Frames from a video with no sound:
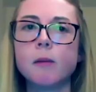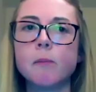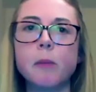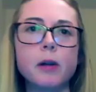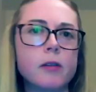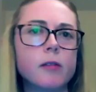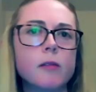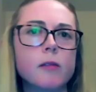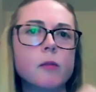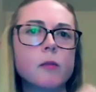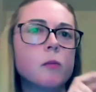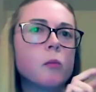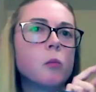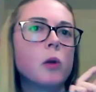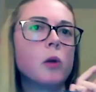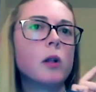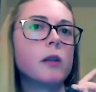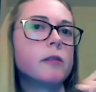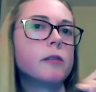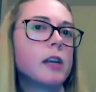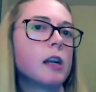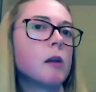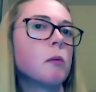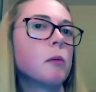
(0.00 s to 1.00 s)
but
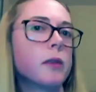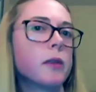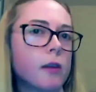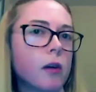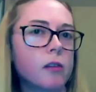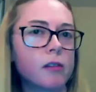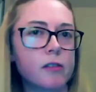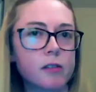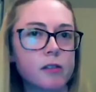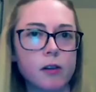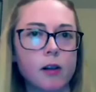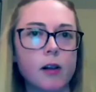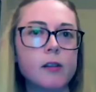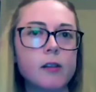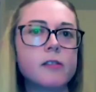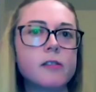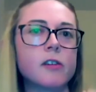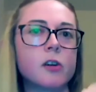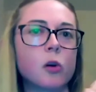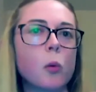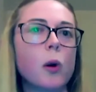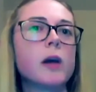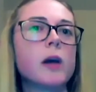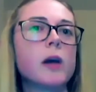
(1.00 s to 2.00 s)
we'll deal with the
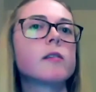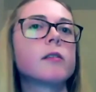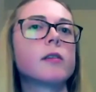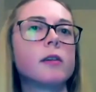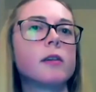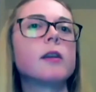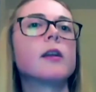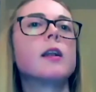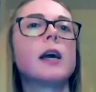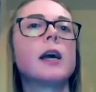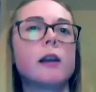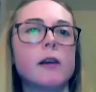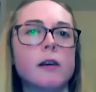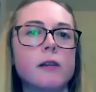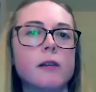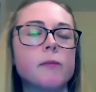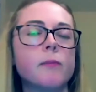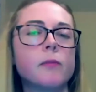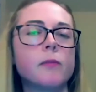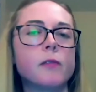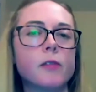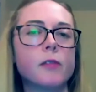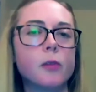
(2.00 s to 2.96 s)
Ulster question later.